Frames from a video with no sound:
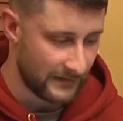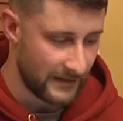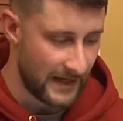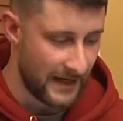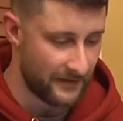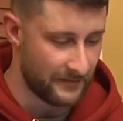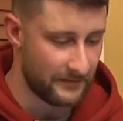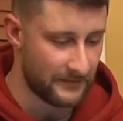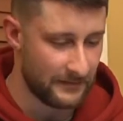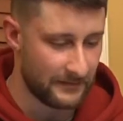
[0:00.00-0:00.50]

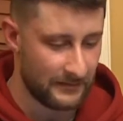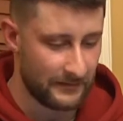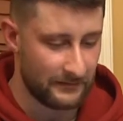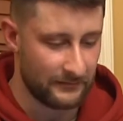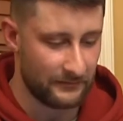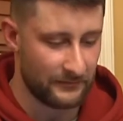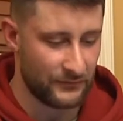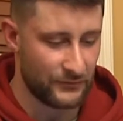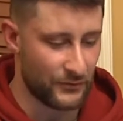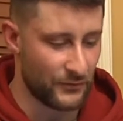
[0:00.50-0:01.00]
And
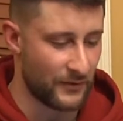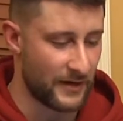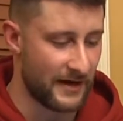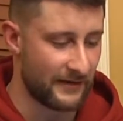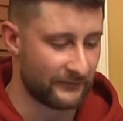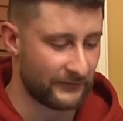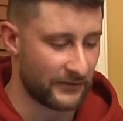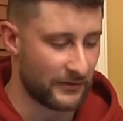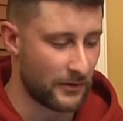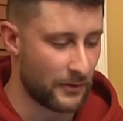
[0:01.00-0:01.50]
you don't
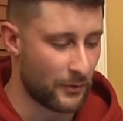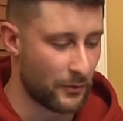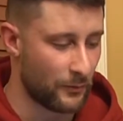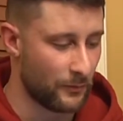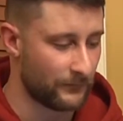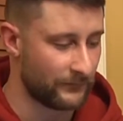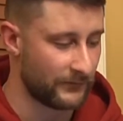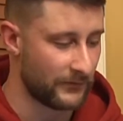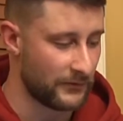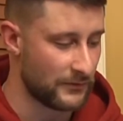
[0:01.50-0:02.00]
have to
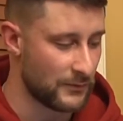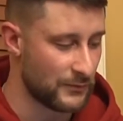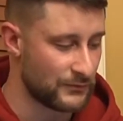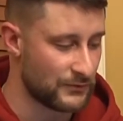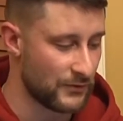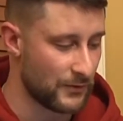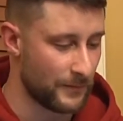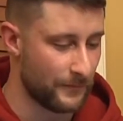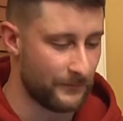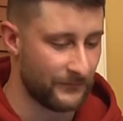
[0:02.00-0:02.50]
go to
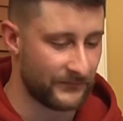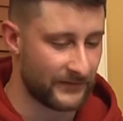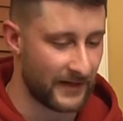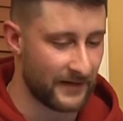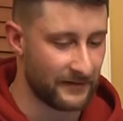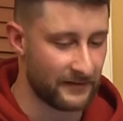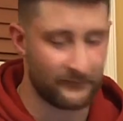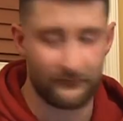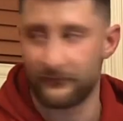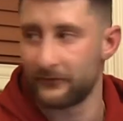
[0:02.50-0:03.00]
YouTube
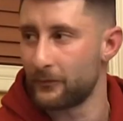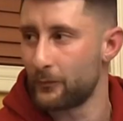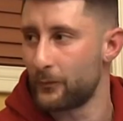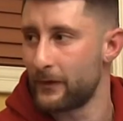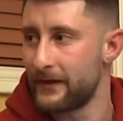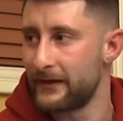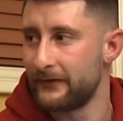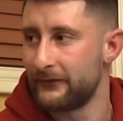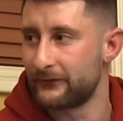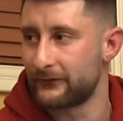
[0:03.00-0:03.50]
10 different
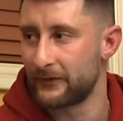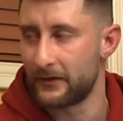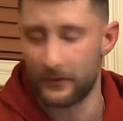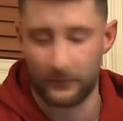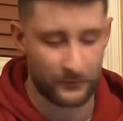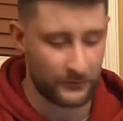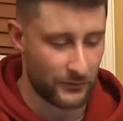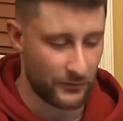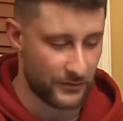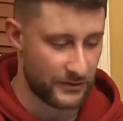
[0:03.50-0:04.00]
ways, you
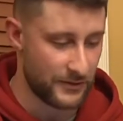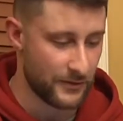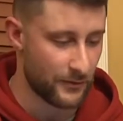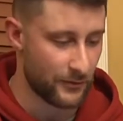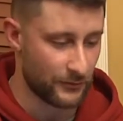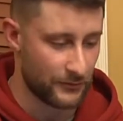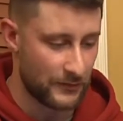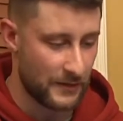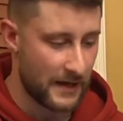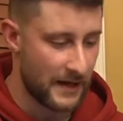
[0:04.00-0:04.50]
know? You're
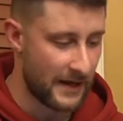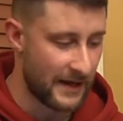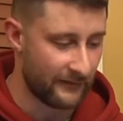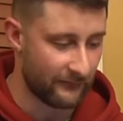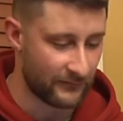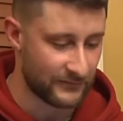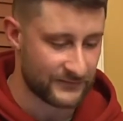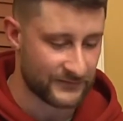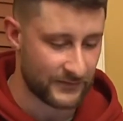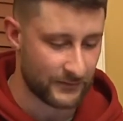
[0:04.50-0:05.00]
here. You got
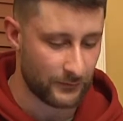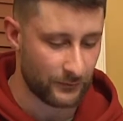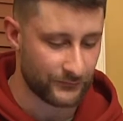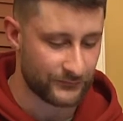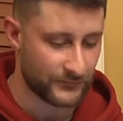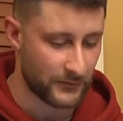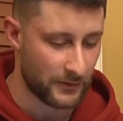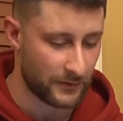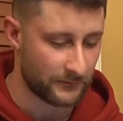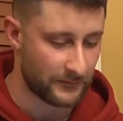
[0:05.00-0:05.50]
every single
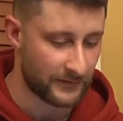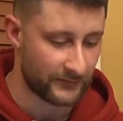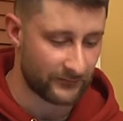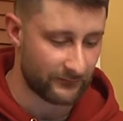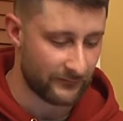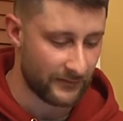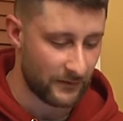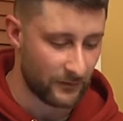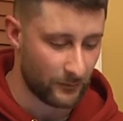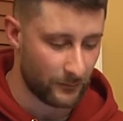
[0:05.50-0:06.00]
song that's
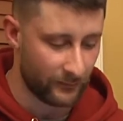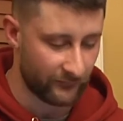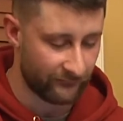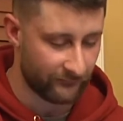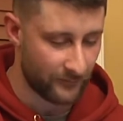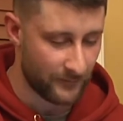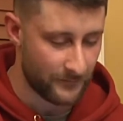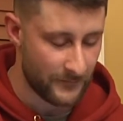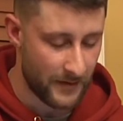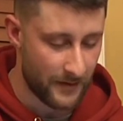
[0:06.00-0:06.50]
available
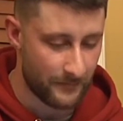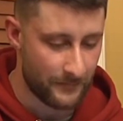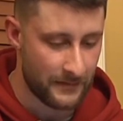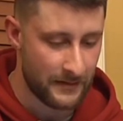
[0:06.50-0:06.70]
from them.